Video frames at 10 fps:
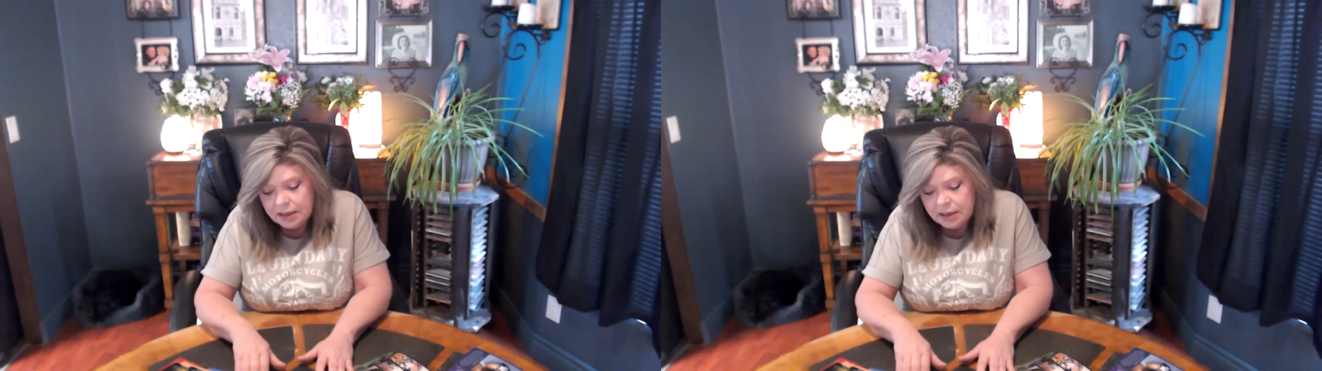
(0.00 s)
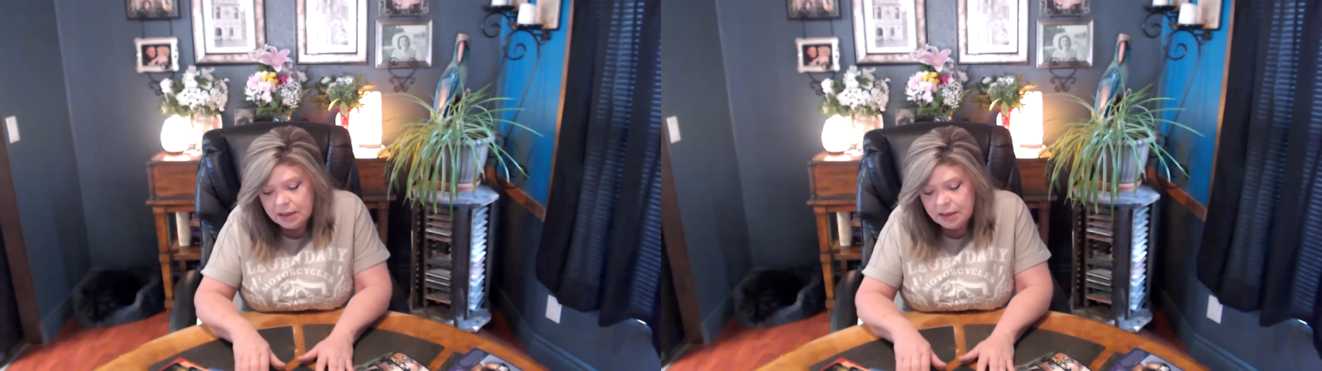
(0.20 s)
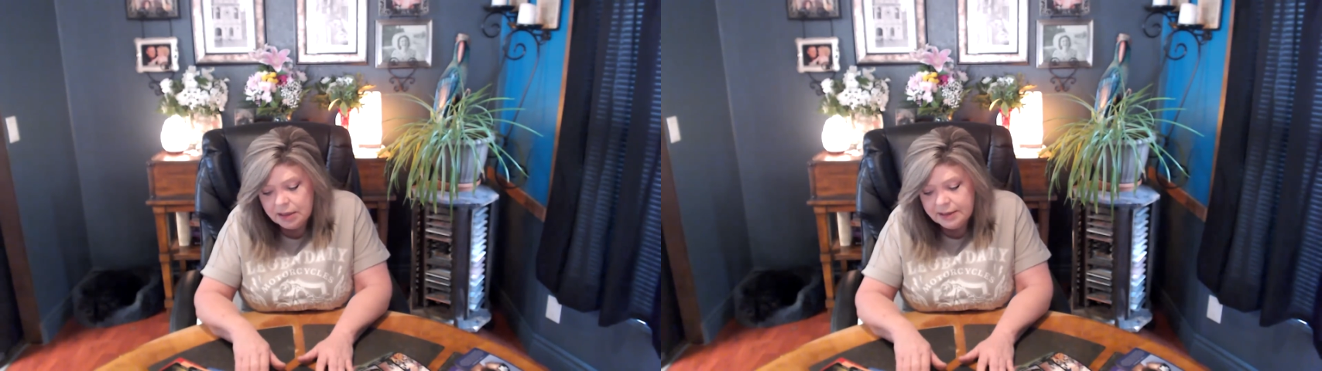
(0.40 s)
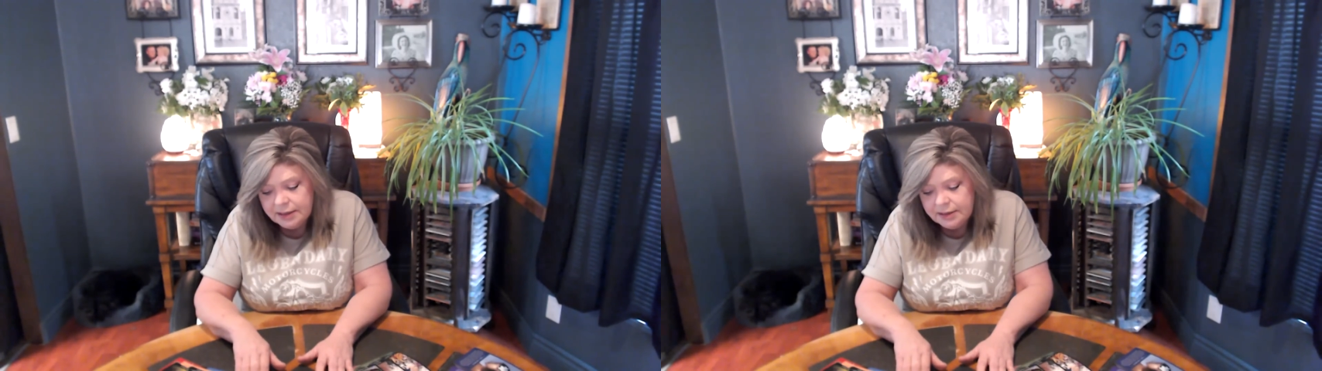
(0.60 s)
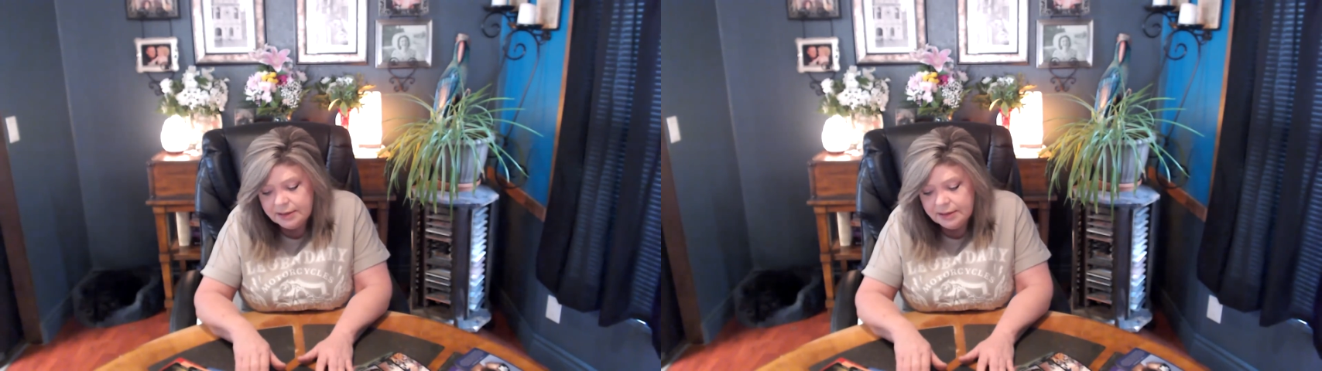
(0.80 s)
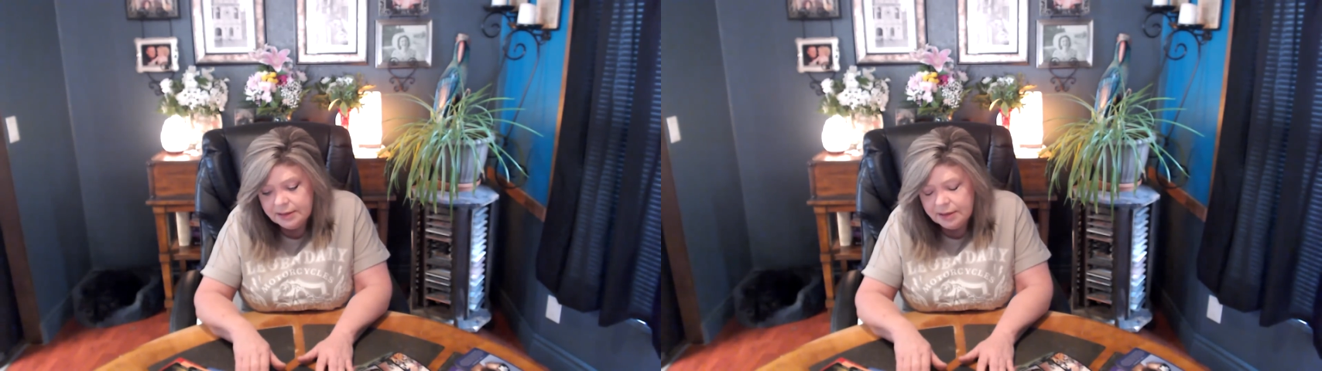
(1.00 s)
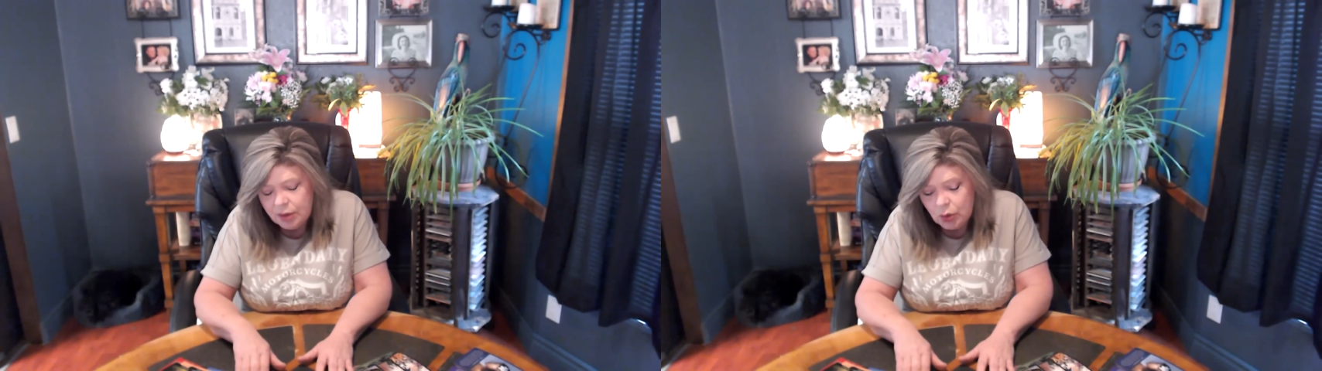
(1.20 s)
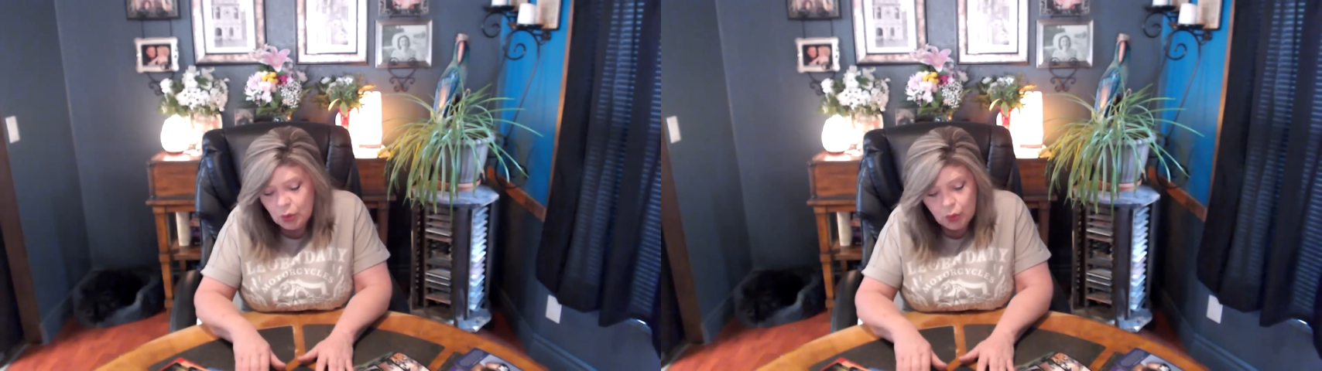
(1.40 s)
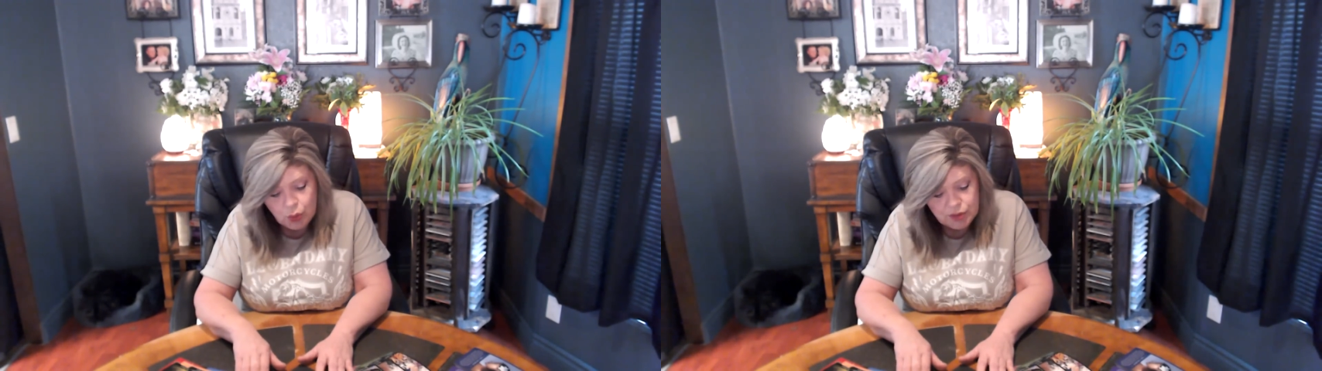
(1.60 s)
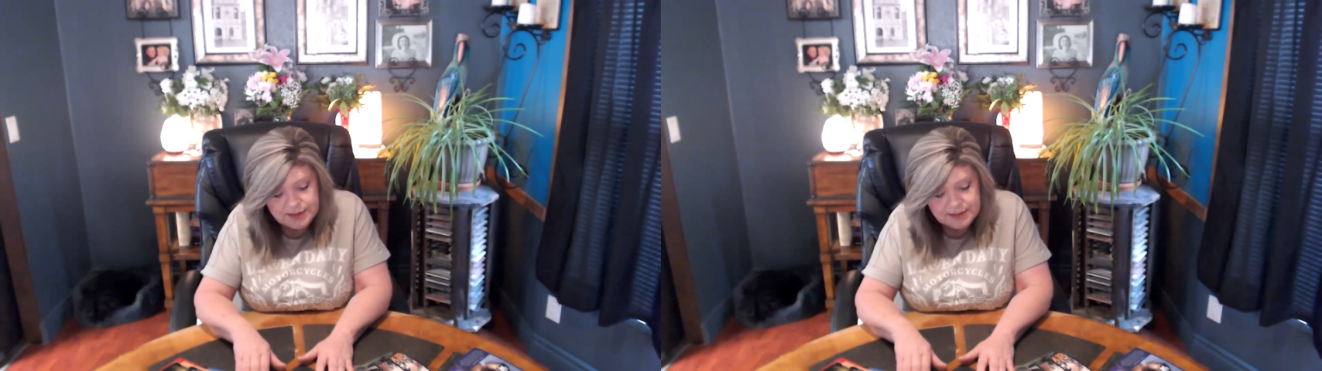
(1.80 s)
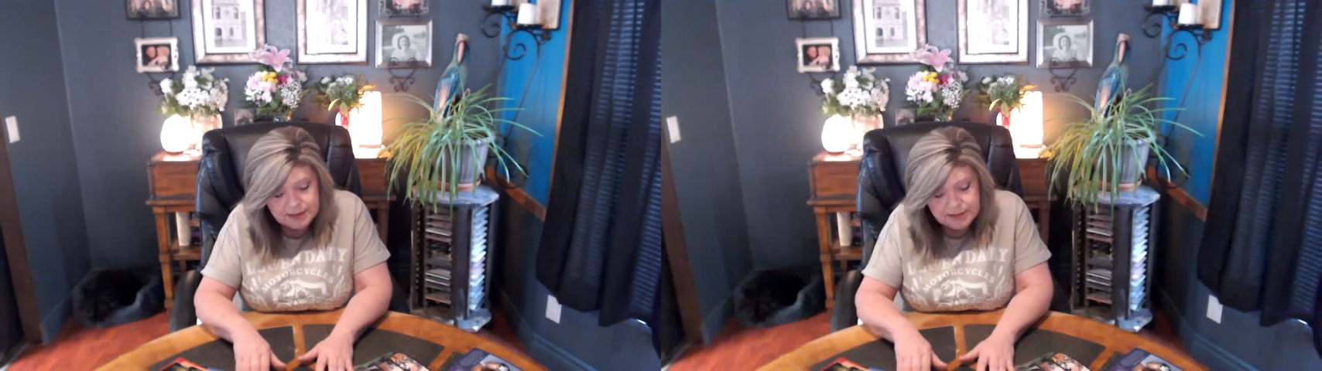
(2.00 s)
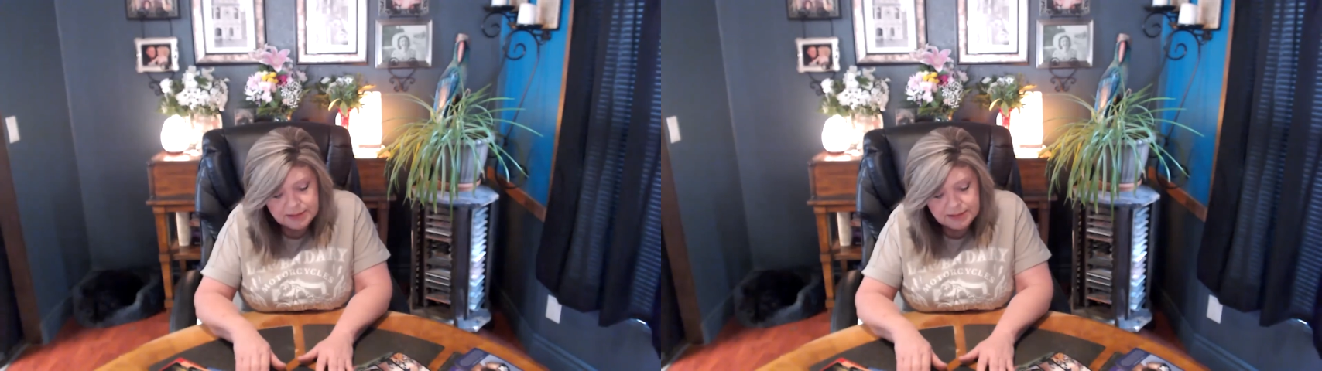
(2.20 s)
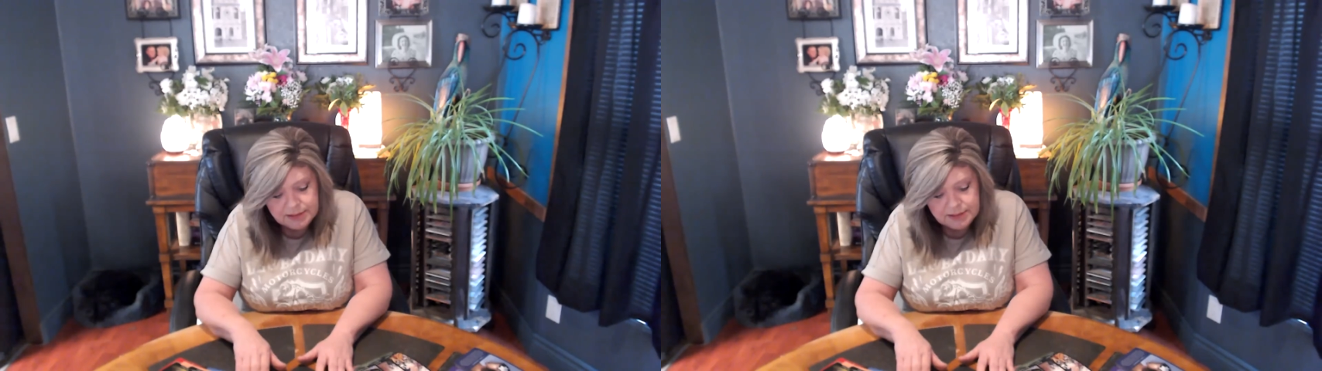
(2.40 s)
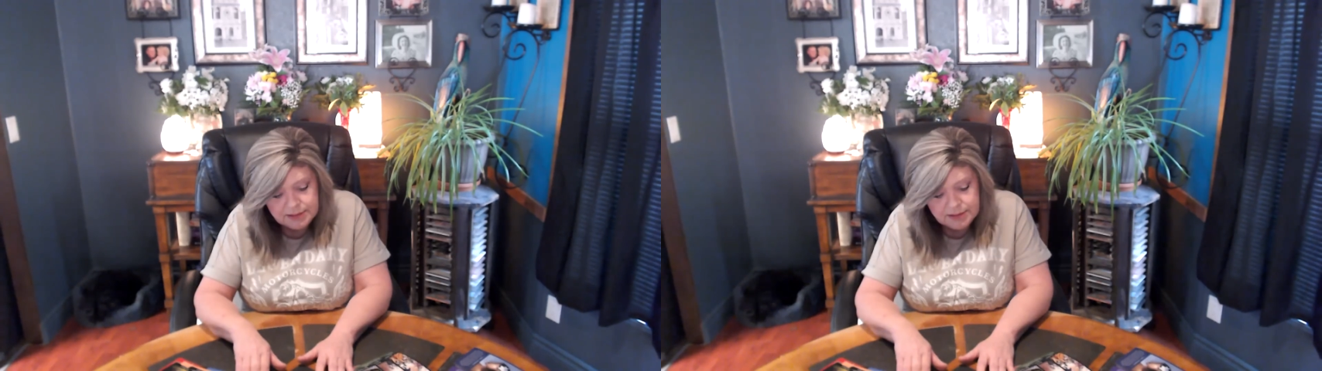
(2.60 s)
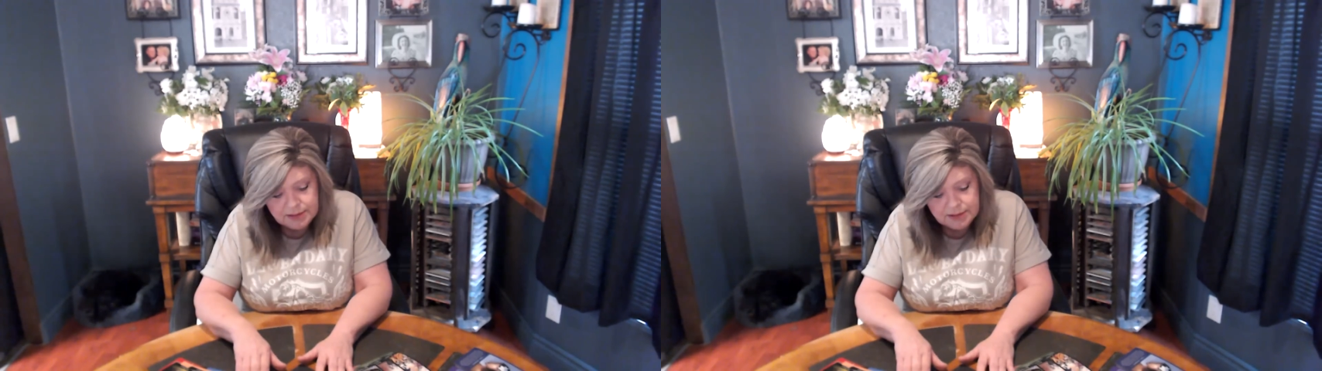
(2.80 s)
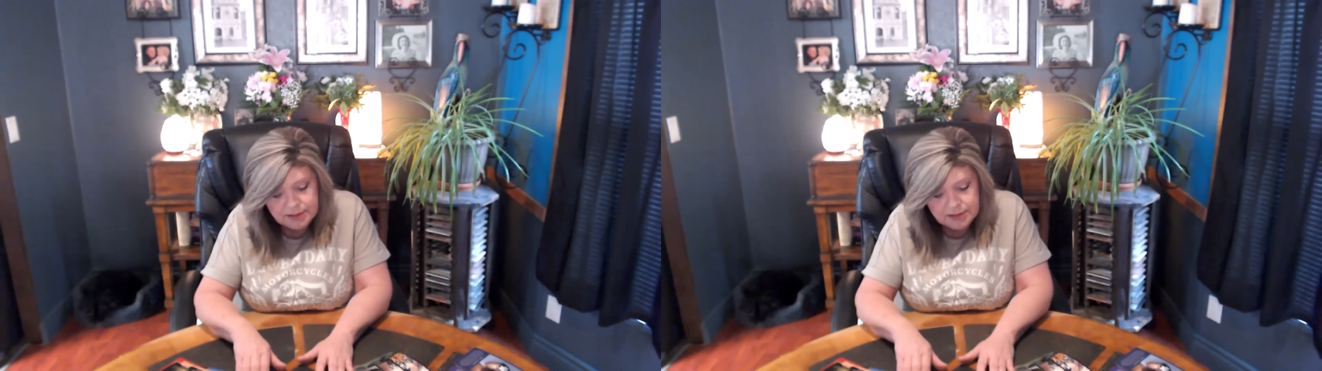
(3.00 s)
[no speech]